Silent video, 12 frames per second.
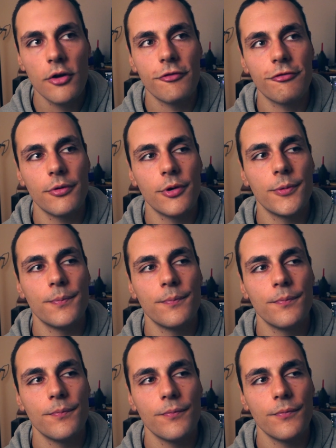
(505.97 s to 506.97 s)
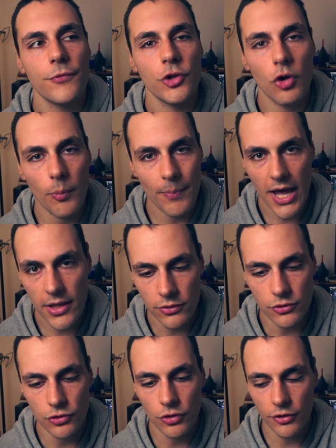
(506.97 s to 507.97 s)
from your
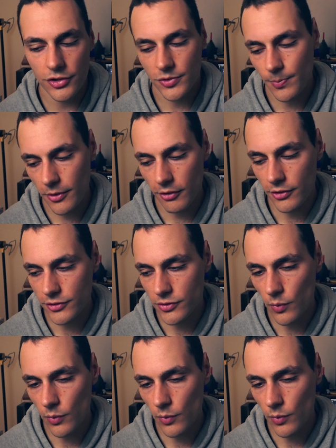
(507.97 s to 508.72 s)
patterns, your experience,